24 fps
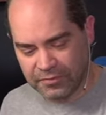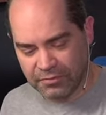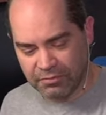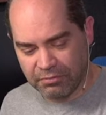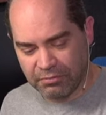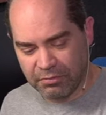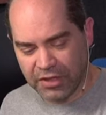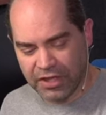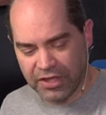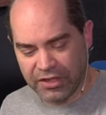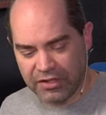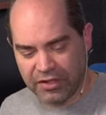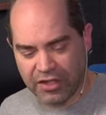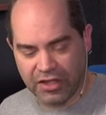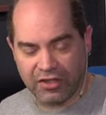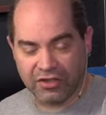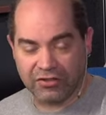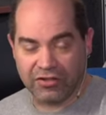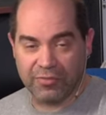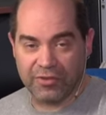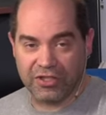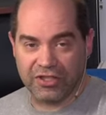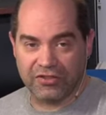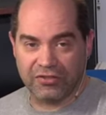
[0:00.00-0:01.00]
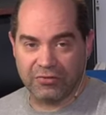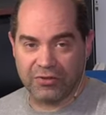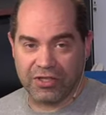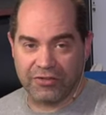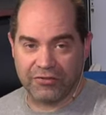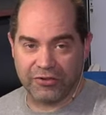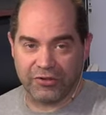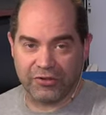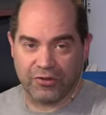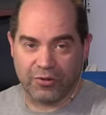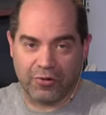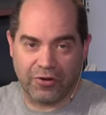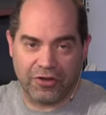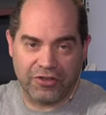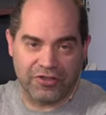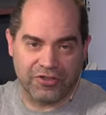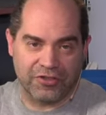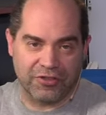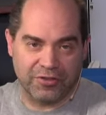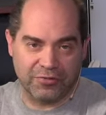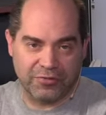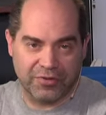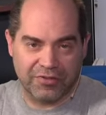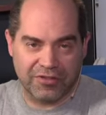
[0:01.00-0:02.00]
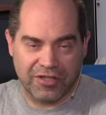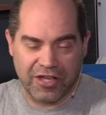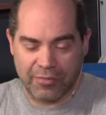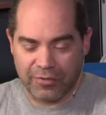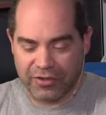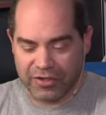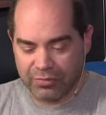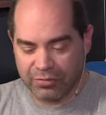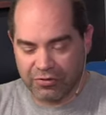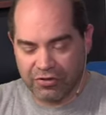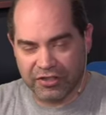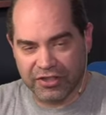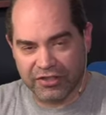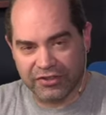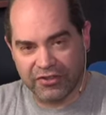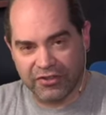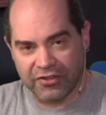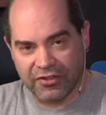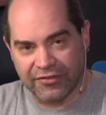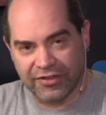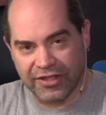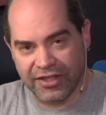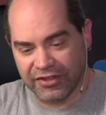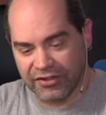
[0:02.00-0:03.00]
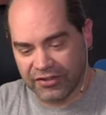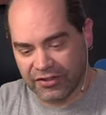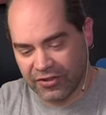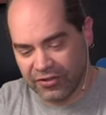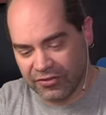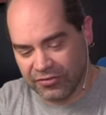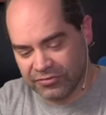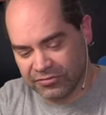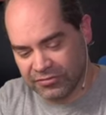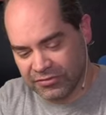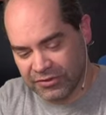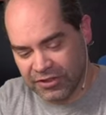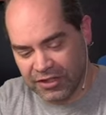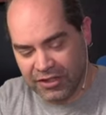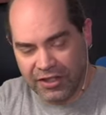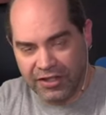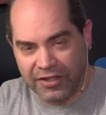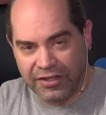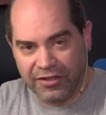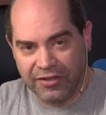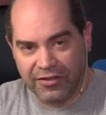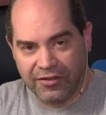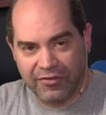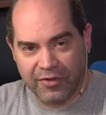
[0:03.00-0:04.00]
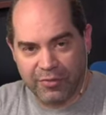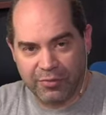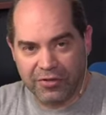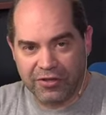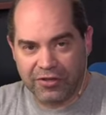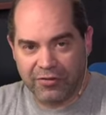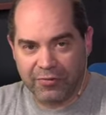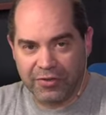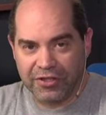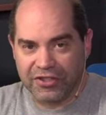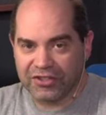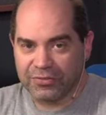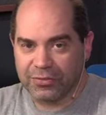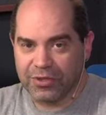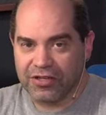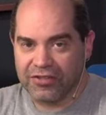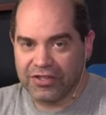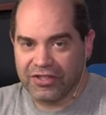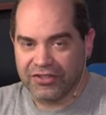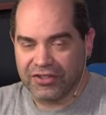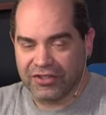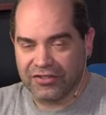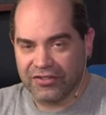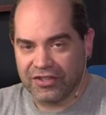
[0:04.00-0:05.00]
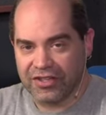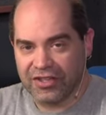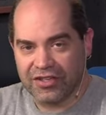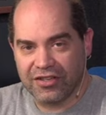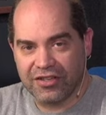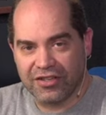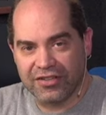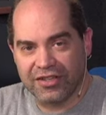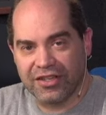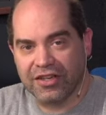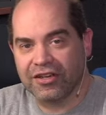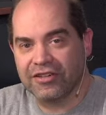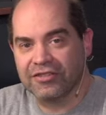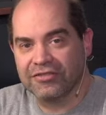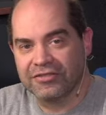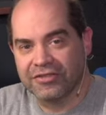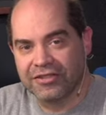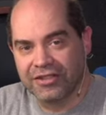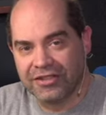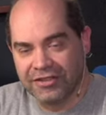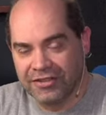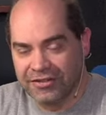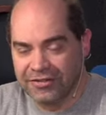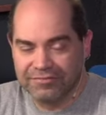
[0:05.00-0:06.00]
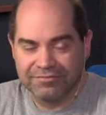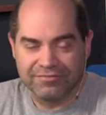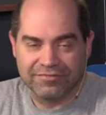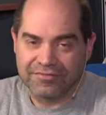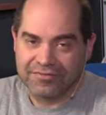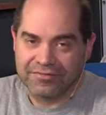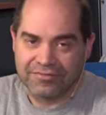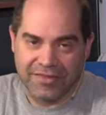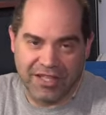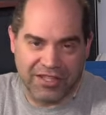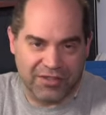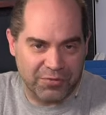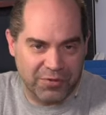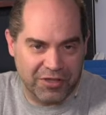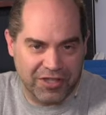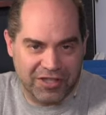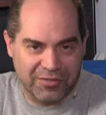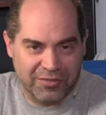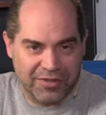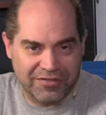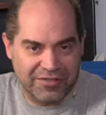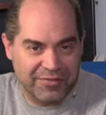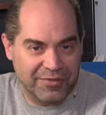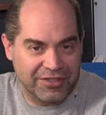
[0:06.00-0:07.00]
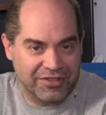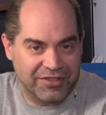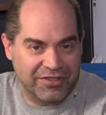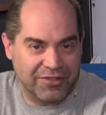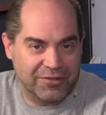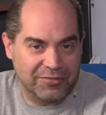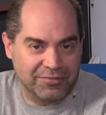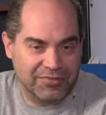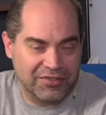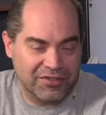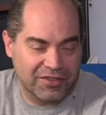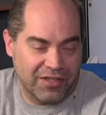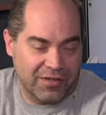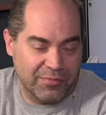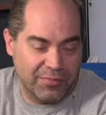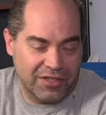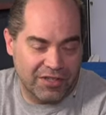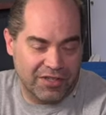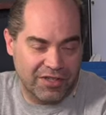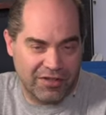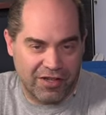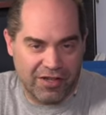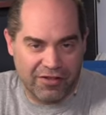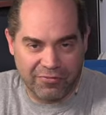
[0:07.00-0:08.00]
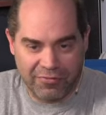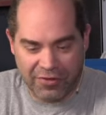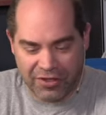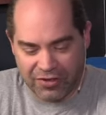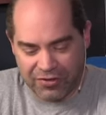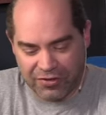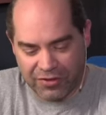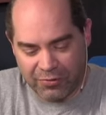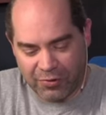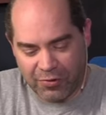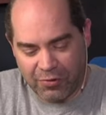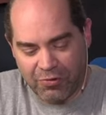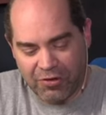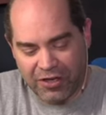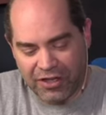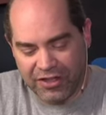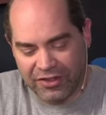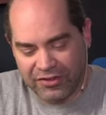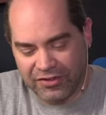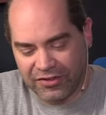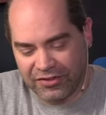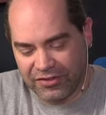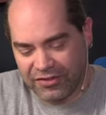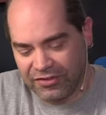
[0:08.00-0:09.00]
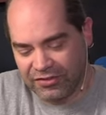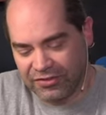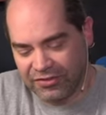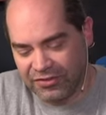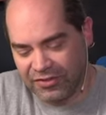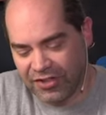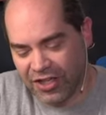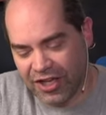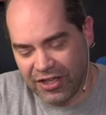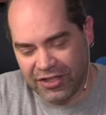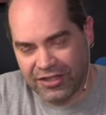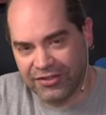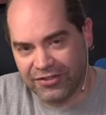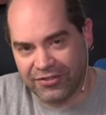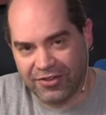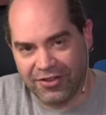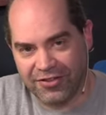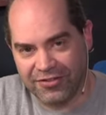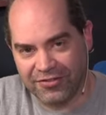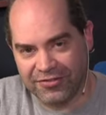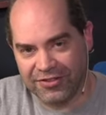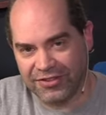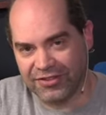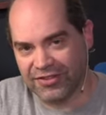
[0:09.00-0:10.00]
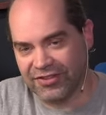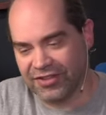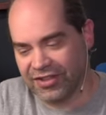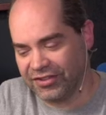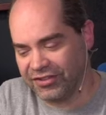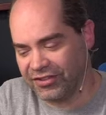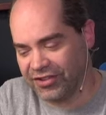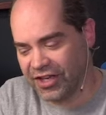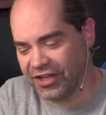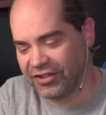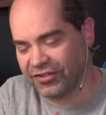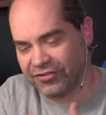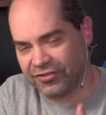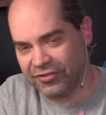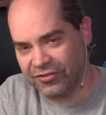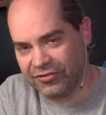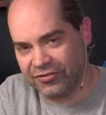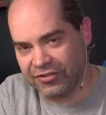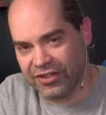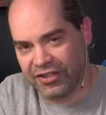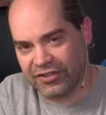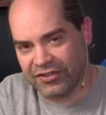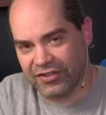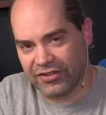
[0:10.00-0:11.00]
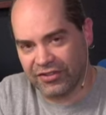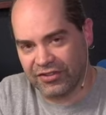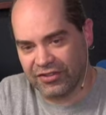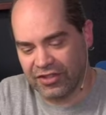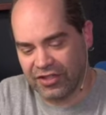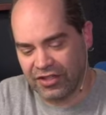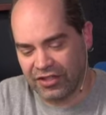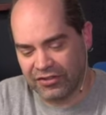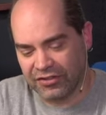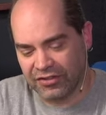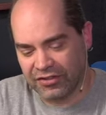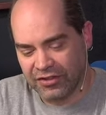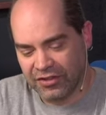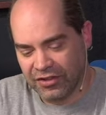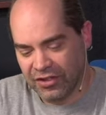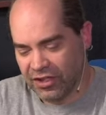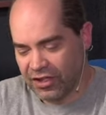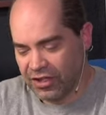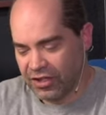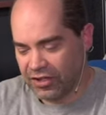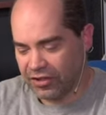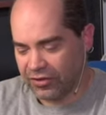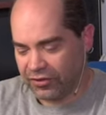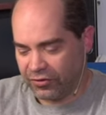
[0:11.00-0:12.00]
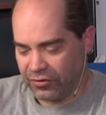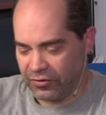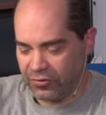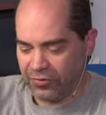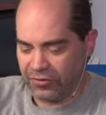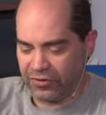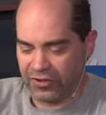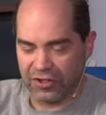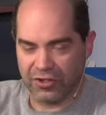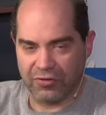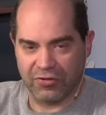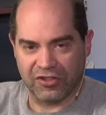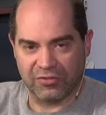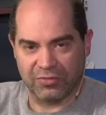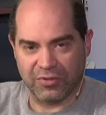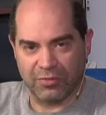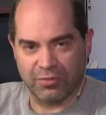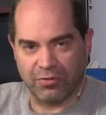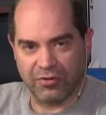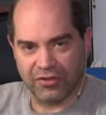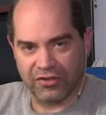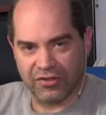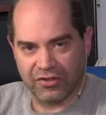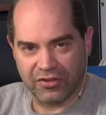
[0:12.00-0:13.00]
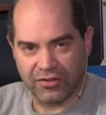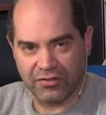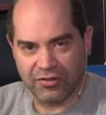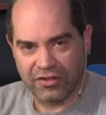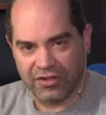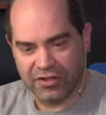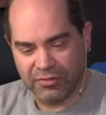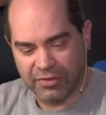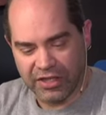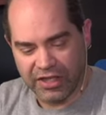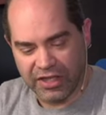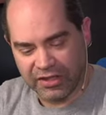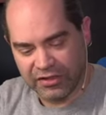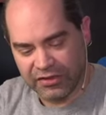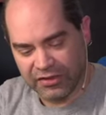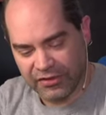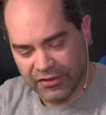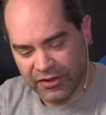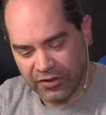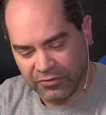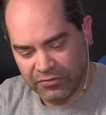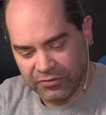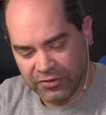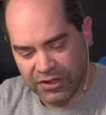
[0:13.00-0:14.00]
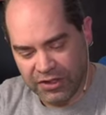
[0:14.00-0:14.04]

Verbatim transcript: but it's limited to whatever storage you you happen to plug into the device. So, you know, if you put a real small S S D on there, that's what you're going to be limited to. So I mean, all the, rec the recording is not internal, it's done to external S S Ds through the U S B ports that are on the back. So